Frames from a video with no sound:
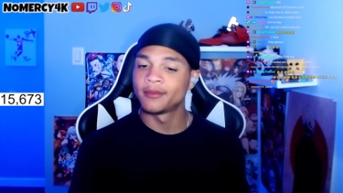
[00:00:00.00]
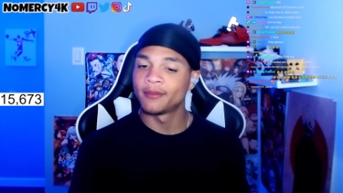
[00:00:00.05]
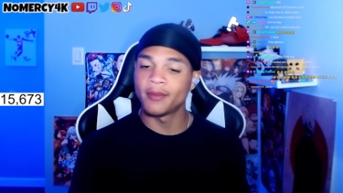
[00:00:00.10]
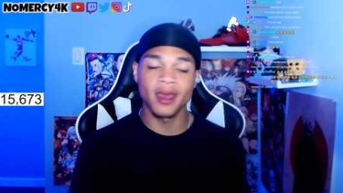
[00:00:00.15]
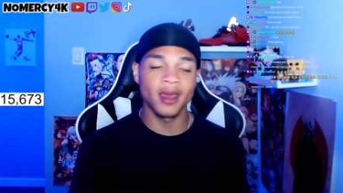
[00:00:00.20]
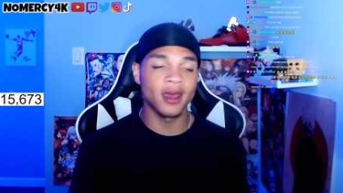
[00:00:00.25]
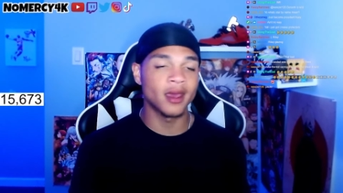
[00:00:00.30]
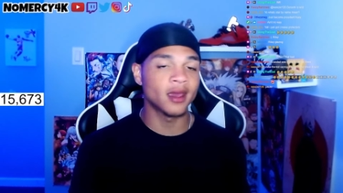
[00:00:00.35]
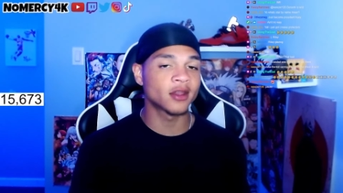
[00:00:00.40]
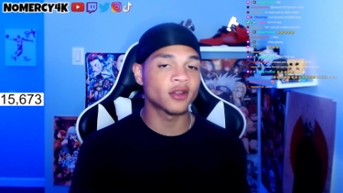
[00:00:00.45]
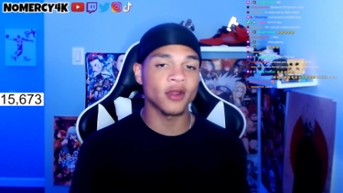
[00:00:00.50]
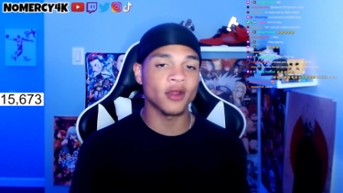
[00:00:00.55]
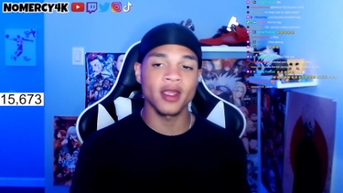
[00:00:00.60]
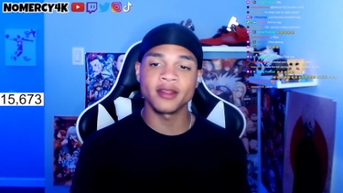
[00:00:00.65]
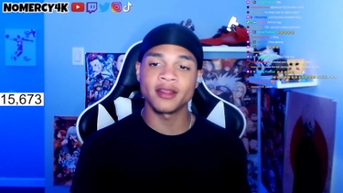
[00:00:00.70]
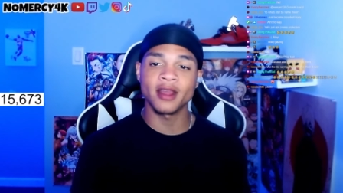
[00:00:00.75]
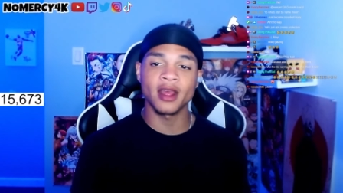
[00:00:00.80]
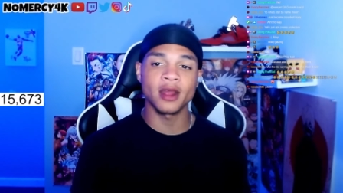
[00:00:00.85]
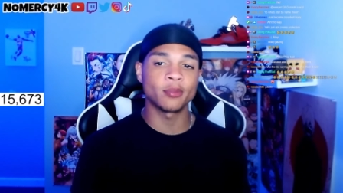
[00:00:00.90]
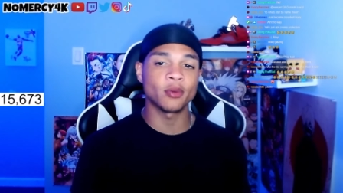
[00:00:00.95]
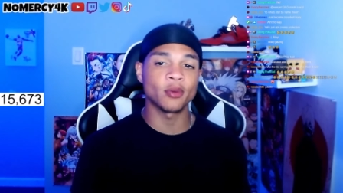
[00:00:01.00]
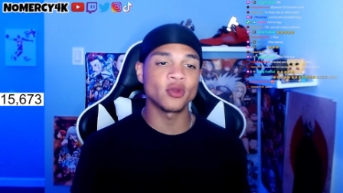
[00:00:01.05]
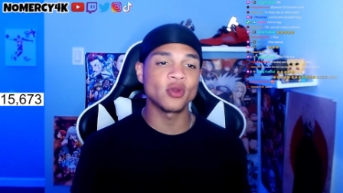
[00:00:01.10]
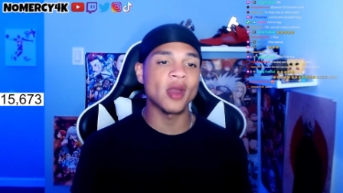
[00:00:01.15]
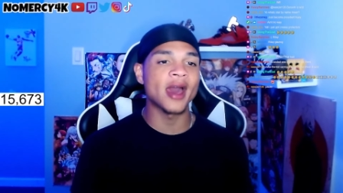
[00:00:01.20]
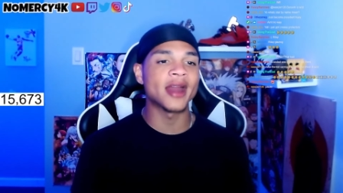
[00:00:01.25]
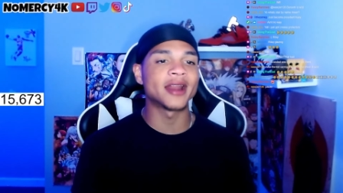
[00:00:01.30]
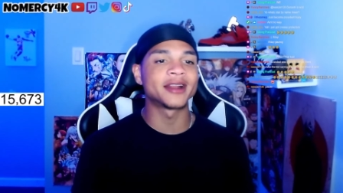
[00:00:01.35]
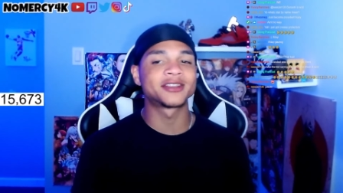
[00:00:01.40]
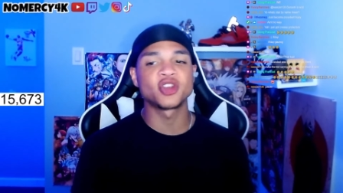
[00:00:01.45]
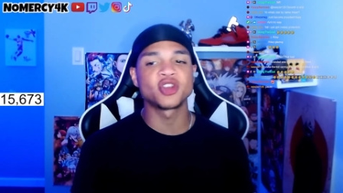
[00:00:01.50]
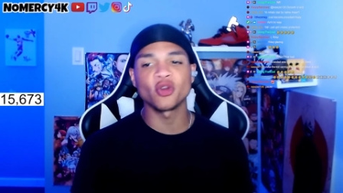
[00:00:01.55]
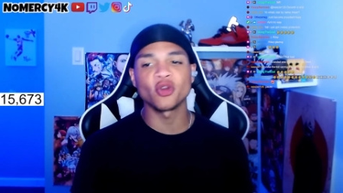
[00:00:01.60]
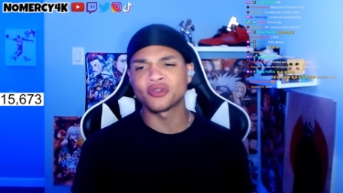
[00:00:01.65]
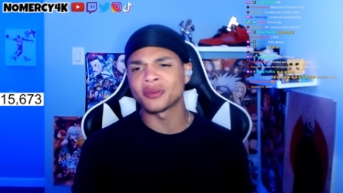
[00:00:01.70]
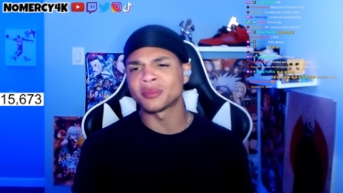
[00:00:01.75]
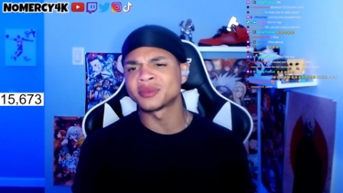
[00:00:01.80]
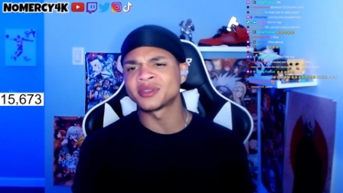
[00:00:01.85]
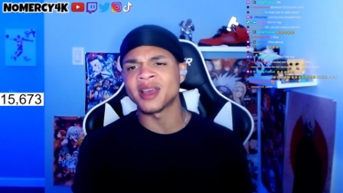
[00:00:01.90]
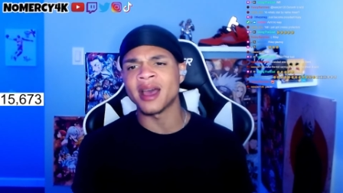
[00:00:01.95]
Man, Granddad, bro, you gotta chill
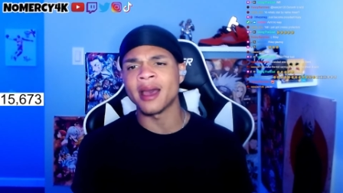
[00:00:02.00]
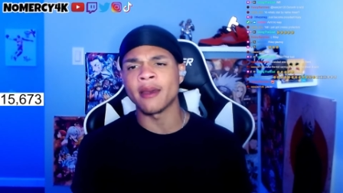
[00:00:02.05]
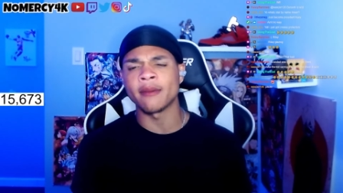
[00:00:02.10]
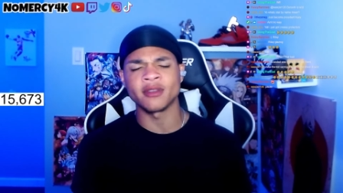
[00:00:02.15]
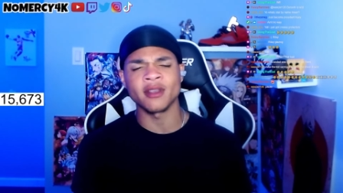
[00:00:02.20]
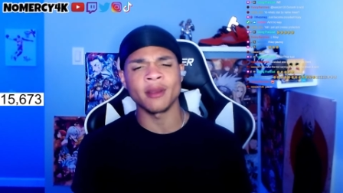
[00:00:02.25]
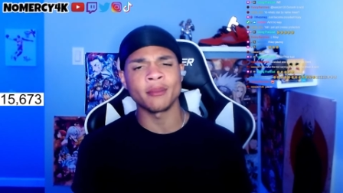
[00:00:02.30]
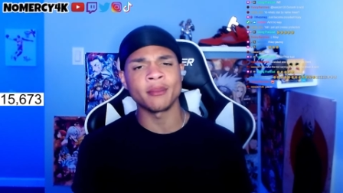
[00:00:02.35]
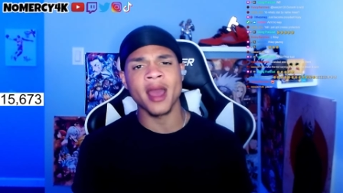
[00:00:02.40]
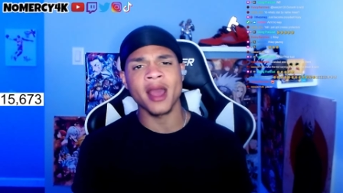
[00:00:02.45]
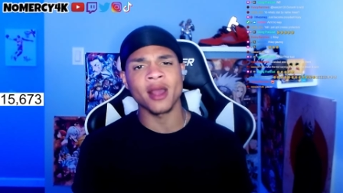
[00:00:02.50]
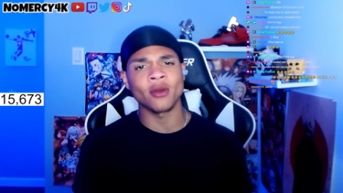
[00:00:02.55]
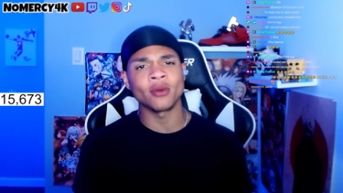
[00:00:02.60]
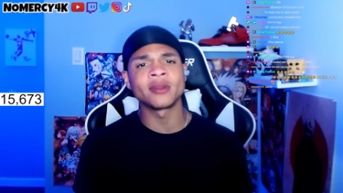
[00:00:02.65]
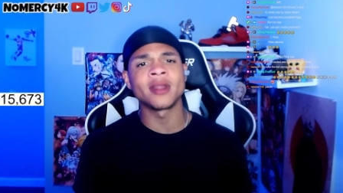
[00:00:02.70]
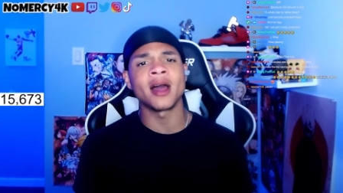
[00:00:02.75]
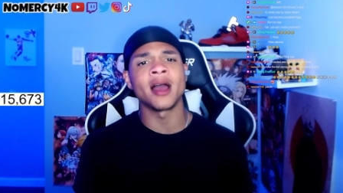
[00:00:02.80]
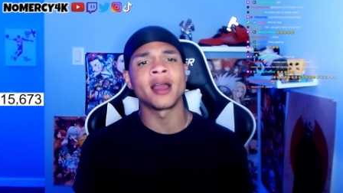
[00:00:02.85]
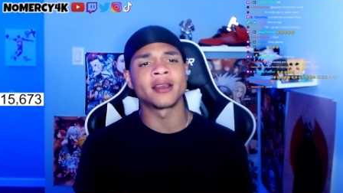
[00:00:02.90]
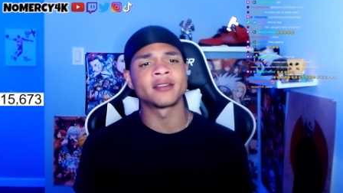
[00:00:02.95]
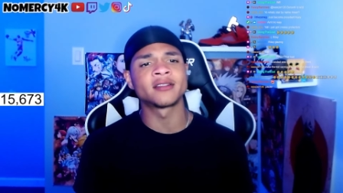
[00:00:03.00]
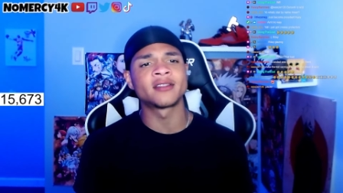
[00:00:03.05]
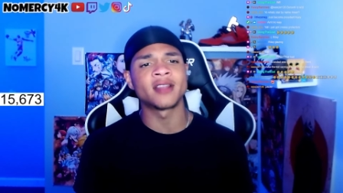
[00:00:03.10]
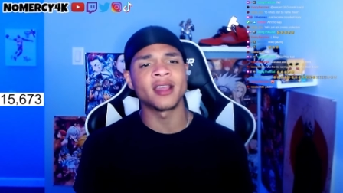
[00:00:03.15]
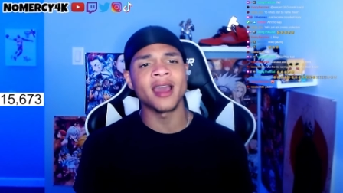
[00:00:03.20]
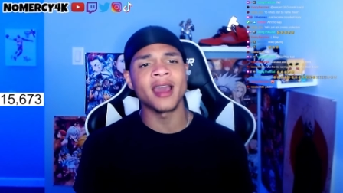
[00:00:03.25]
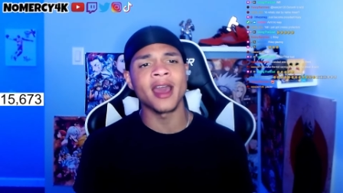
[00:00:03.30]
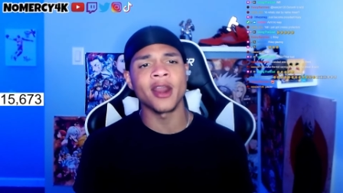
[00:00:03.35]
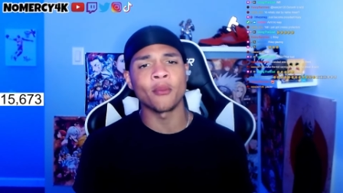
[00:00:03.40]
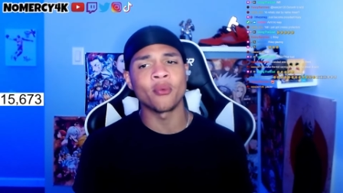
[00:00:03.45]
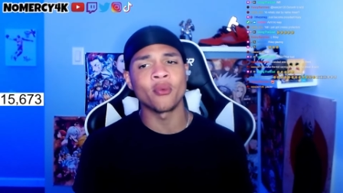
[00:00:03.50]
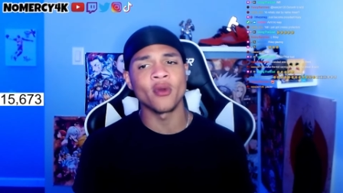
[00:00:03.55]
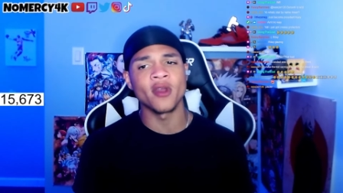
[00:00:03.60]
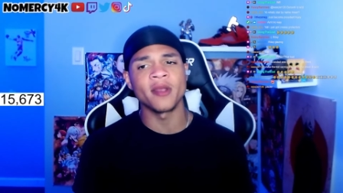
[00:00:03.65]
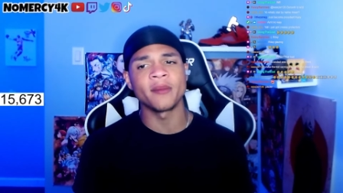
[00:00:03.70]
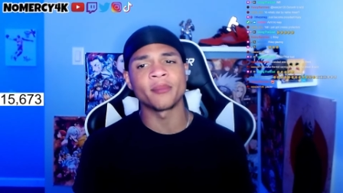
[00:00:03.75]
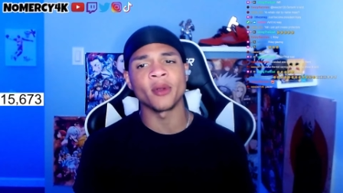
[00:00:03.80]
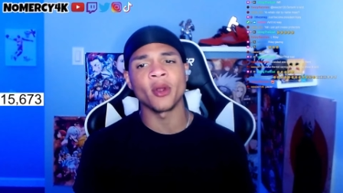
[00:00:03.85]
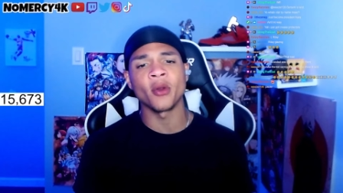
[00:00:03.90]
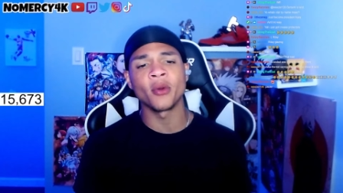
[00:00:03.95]
sometimes. I'm not gonna lie, because they got a
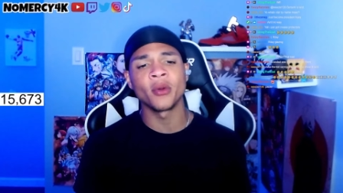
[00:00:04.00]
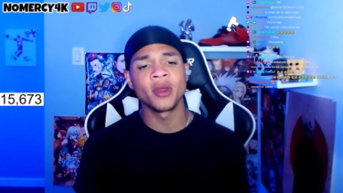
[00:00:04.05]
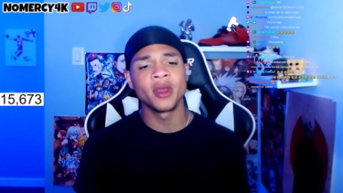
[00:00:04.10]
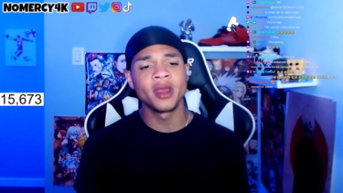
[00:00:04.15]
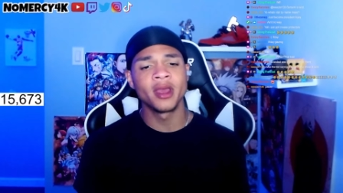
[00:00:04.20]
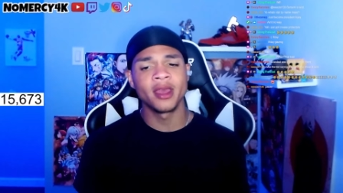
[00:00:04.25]
point, bro.